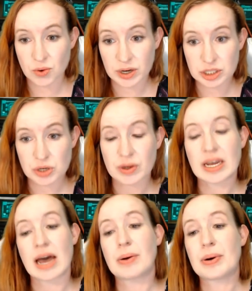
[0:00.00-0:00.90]

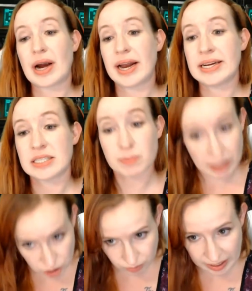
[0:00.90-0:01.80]
encounter any special
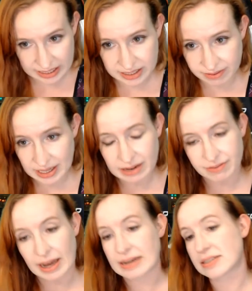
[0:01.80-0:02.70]
relativity
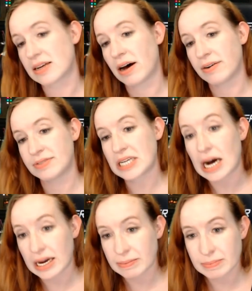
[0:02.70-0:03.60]
effects of
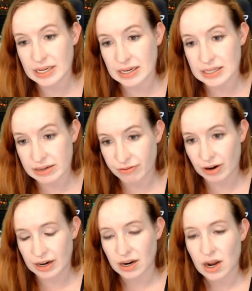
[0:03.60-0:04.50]
time being different,
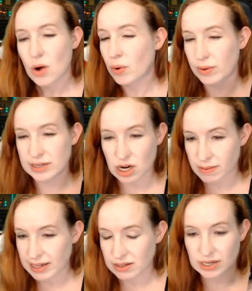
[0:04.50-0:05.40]
where we talk about
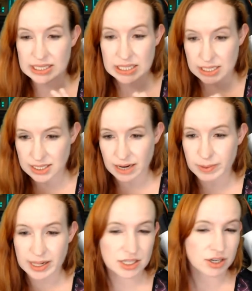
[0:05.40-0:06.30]
Lorentzian time
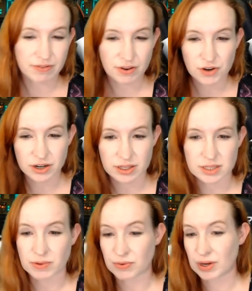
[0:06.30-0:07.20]
dilation. If you've heard of this
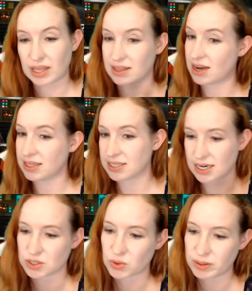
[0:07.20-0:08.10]
before, like the Einstein
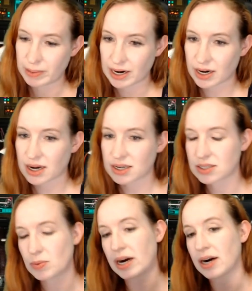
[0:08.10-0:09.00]
twin paradox,
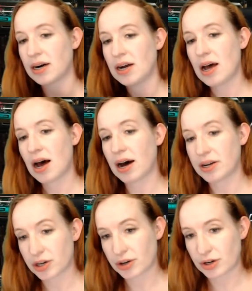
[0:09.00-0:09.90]
where
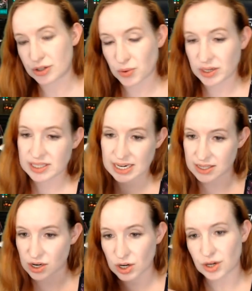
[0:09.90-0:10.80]
your twin stays on
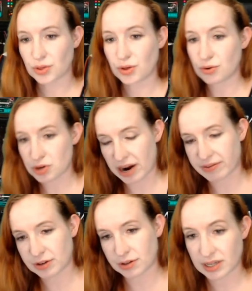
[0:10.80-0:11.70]
Earth, you travel
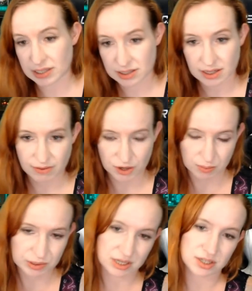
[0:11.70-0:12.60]
at a significant
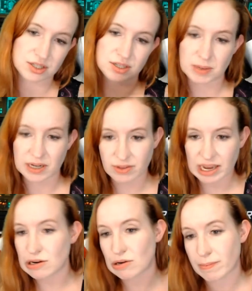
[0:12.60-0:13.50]
percentage of the speed of light, you
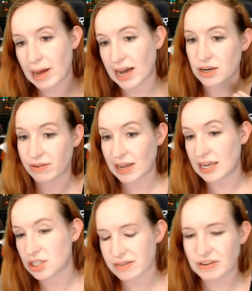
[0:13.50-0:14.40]
come back and you've aged
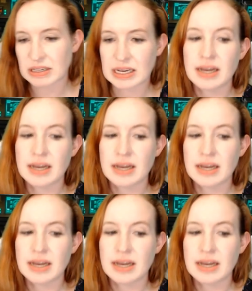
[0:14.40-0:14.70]
differently.